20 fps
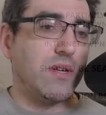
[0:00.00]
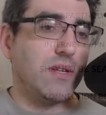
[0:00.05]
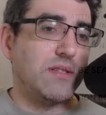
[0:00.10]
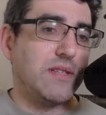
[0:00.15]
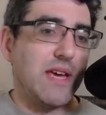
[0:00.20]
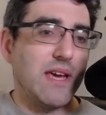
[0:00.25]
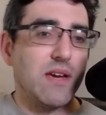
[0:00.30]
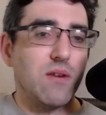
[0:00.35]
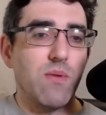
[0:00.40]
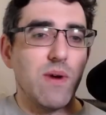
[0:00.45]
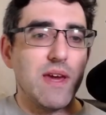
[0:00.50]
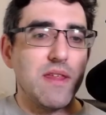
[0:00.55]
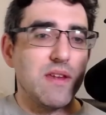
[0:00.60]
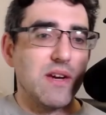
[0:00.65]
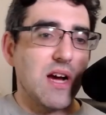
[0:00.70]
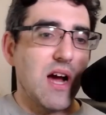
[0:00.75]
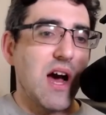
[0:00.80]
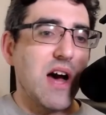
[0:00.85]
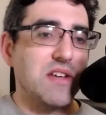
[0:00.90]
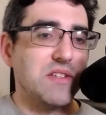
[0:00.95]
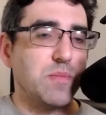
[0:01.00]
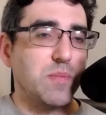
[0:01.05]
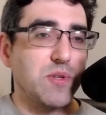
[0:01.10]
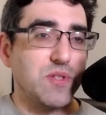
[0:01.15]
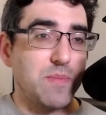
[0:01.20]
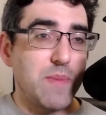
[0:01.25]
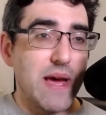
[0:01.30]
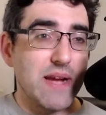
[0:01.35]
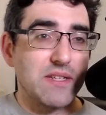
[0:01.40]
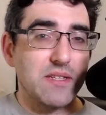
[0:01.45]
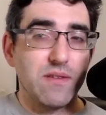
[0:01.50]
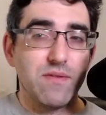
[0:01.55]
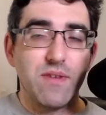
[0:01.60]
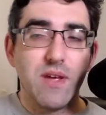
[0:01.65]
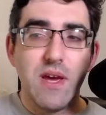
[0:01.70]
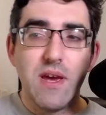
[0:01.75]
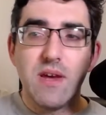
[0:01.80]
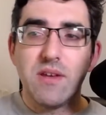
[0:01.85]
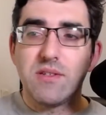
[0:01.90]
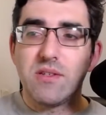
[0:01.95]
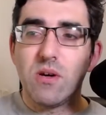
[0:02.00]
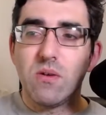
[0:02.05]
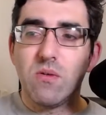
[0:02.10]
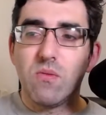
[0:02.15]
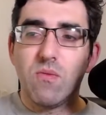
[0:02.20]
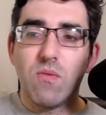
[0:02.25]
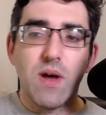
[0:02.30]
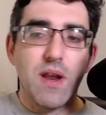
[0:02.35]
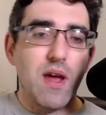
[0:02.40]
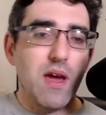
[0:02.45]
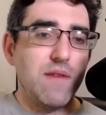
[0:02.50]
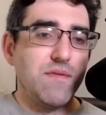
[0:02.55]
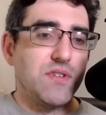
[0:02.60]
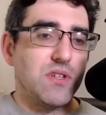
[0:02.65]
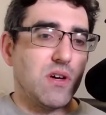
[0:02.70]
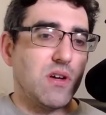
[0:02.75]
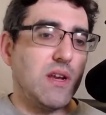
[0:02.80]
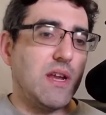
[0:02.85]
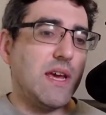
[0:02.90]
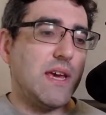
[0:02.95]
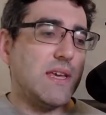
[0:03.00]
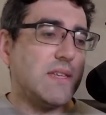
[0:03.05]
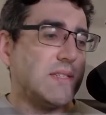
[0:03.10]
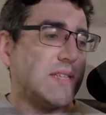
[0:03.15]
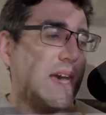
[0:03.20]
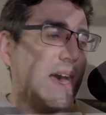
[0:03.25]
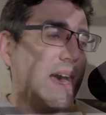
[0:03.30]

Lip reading: take away the cost perspective. So what I've done is